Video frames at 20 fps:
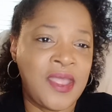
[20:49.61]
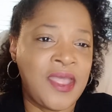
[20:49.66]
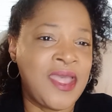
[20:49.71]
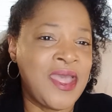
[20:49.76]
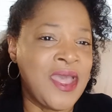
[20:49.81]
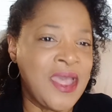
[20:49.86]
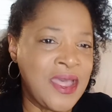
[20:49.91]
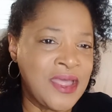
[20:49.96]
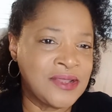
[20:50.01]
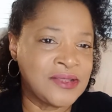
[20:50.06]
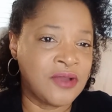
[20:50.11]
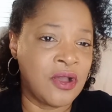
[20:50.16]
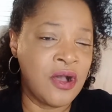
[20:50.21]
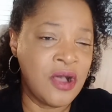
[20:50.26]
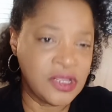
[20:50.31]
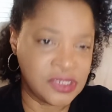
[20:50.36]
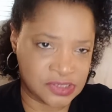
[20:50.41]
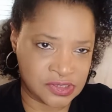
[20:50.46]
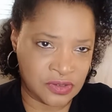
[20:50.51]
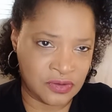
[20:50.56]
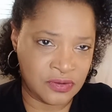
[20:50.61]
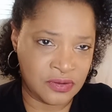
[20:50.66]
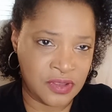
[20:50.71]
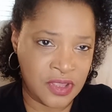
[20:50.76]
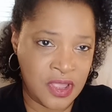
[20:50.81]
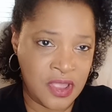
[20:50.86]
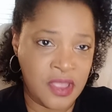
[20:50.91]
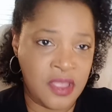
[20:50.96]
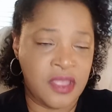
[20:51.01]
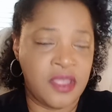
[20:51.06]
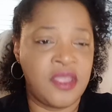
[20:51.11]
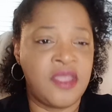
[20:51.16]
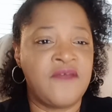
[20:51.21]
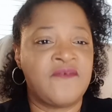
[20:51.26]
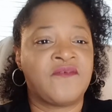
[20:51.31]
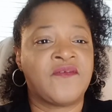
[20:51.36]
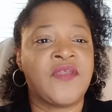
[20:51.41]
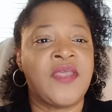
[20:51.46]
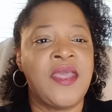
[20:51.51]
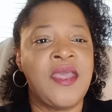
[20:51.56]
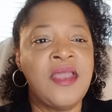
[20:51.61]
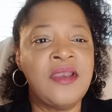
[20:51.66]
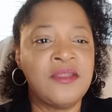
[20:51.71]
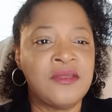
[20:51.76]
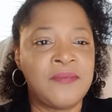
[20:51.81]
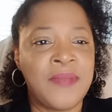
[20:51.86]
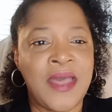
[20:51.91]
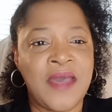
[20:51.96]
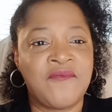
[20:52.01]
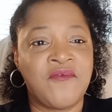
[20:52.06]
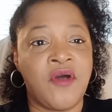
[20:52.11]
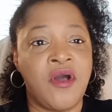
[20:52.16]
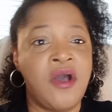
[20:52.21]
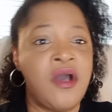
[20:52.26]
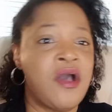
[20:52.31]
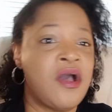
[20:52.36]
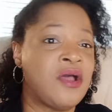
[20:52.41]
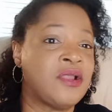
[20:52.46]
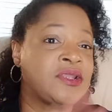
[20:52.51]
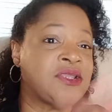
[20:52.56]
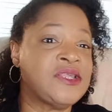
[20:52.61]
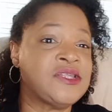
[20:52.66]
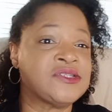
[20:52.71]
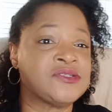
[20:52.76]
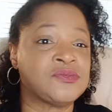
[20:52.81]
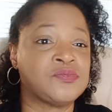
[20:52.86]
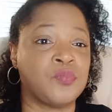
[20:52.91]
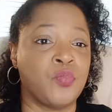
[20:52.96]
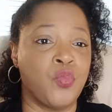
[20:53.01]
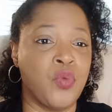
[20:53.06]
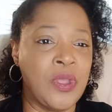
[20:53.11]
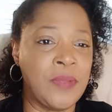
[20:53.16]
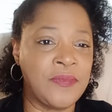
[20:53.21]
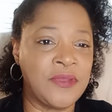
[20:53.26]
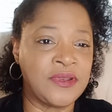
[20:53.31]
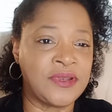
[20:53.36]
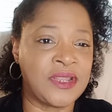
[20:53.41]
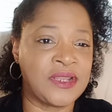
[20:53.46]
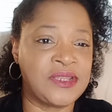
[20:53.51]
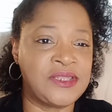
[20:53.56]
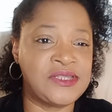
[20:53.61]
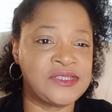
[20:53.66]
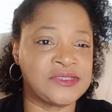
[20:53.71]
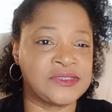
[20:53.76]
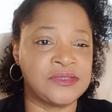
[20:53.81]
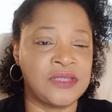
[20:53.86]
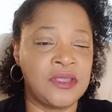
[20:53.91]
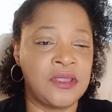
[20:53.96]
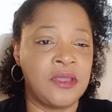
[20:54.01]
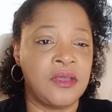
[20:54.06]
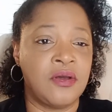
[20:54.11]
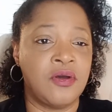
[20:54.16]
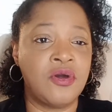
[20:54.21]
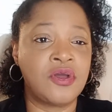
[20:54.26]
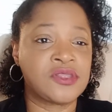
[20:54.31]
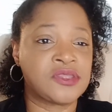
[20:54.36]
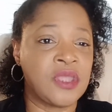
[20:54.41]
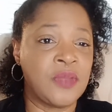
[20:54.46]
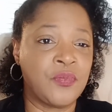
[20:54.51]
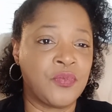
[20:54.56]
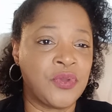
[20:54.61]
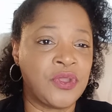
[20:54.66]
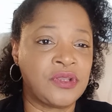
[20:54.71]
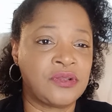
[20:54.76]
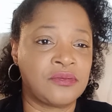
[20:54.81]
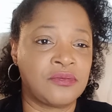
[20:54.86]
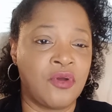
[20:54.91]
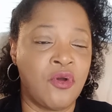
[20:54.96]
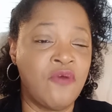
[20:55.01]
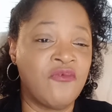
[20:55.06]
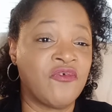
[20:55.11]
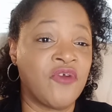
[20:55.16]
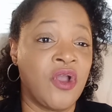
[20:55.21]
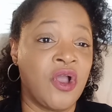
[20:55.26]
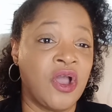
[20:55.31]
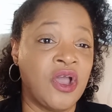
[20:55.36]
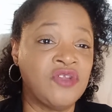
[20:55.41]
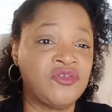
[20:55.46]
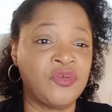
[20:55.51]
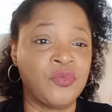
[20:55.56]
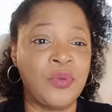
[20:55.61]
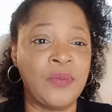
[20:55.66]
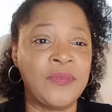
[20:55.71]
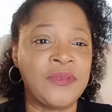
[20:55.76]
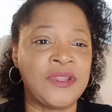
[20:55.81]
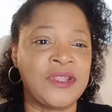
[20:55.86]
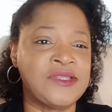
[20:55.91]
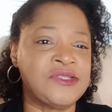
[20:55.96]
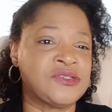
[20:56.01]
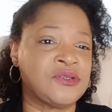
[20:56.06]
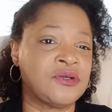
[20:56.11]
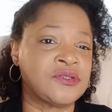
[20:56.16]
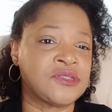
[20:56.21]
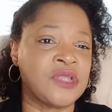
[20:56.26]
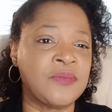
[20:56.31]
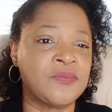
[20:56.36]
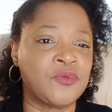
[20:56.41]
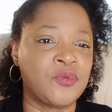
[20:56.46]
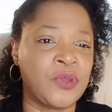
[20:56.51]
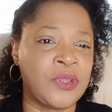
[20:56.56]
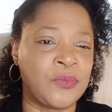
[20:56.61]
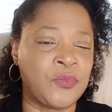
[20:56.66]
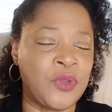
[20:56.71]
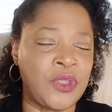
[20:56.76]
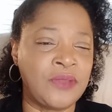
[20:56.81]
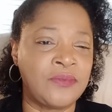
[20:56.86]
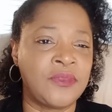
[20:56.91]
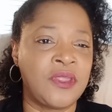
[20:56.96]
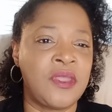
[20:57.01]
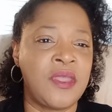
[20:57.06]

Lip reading: And also, if Caleb have all these women that he's hooked up with, over 100 women that he's hooked up with,